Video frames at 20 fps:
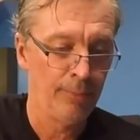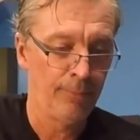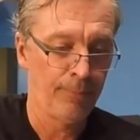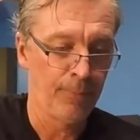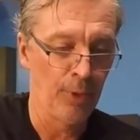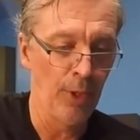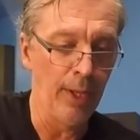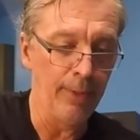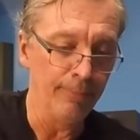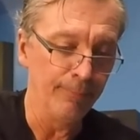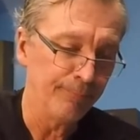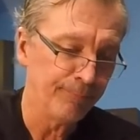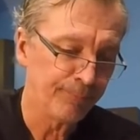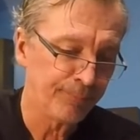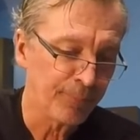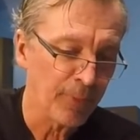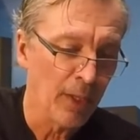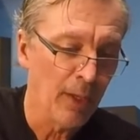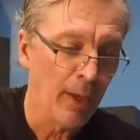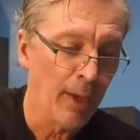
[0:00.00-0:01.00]
Good.
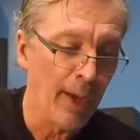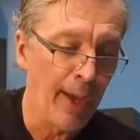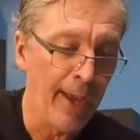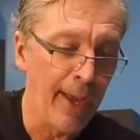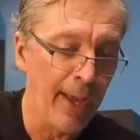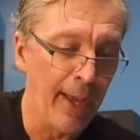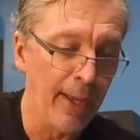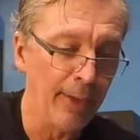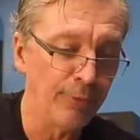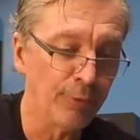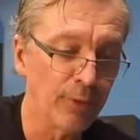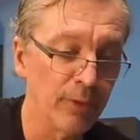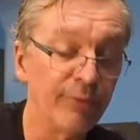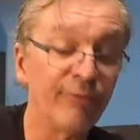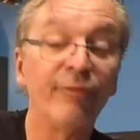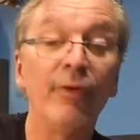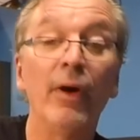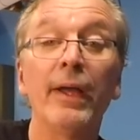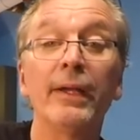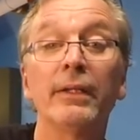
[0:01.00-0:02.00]
And you're going to
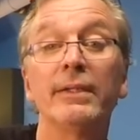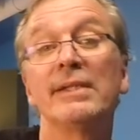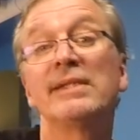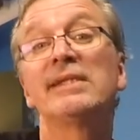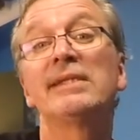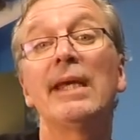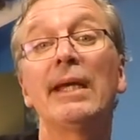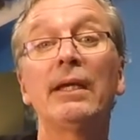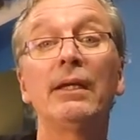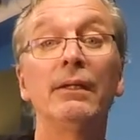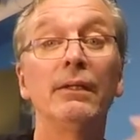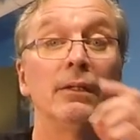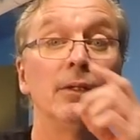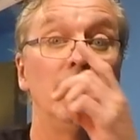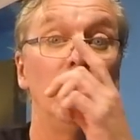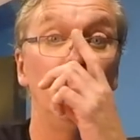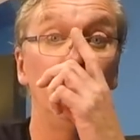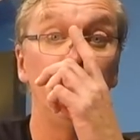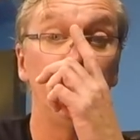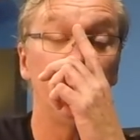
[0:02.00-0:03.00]
find on the second
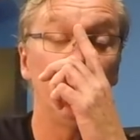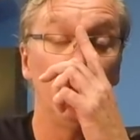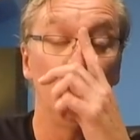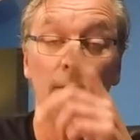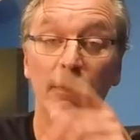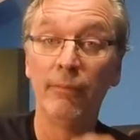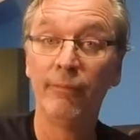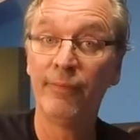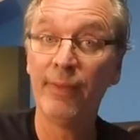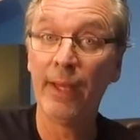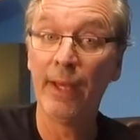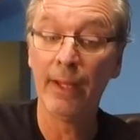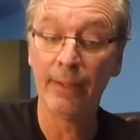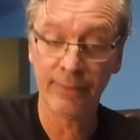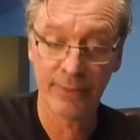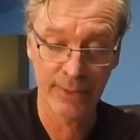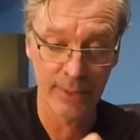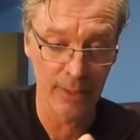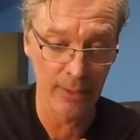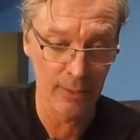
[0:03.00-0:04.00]
line of that